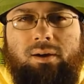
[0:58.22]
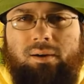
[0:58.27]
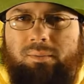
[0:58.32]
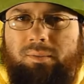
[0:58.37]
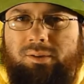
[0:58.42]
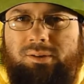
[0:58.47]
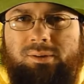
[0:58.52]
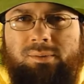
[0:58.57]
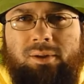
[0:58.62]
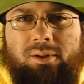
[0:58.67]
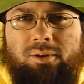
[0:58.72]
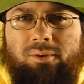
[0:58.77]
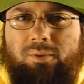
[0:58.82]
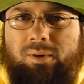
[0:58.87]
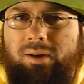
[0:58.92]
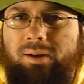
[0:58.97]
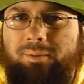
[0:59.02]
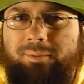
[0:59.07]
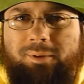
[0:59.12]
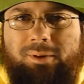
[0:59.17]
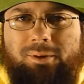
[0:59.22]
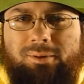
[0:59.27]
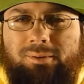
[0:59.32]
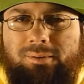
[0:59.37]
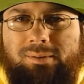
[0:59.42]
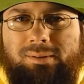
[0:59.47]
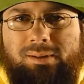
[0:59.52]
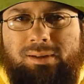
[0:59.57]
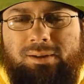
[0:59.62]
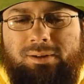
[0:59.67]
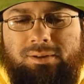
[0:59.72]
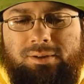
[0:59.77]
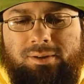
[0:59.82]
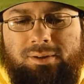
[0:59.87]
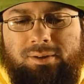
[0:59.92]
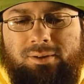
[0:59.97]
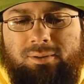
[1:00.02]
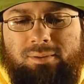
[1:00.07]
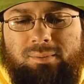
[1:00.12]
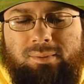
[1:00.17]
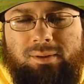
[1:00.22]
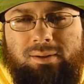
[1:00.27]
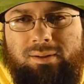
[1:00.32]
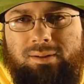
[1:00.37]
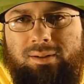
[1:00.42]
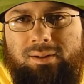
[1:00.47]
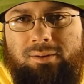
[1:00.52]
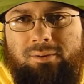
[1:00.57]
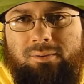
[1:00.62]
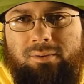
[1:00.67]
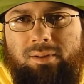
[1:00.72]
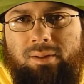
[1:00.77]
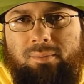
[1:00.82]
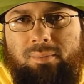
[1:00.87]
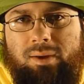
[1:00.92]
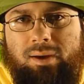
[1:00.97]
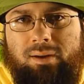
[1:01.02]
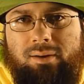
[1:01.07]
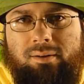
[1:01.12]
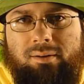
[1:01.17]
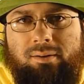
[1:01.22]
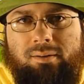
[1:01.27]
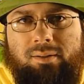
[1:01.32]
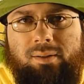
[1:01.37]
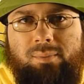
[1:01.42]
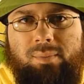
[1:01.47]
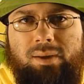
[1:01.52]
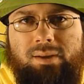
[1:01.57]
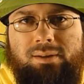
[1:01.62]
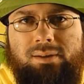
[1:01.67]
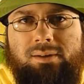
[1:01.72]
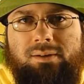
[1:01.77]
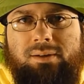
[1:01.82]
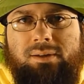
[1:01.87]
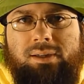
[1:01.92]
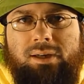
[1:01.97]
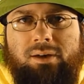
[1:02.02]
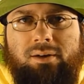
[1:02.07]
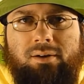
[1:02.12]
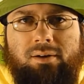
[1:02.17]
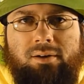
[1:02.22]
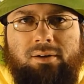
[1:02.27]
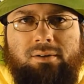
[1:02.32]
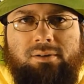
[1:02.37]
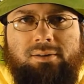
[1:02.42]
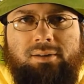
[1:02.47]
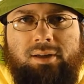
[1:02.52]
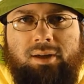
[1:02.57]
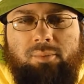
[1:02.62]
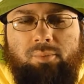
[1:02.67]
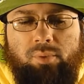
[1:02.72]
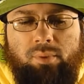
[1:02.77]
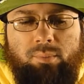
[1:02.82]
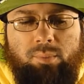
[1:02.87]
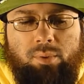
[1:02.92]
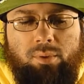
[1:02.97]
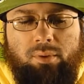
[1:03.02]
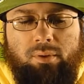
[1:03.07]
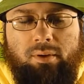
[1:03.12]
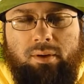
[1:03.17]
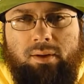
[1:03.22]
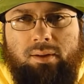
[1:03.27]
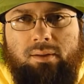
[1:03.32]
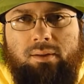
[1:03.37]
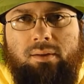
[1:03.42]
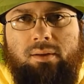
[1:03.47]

There's some other random goons there too, but they don't really matter. They basically tell her to stop reporting.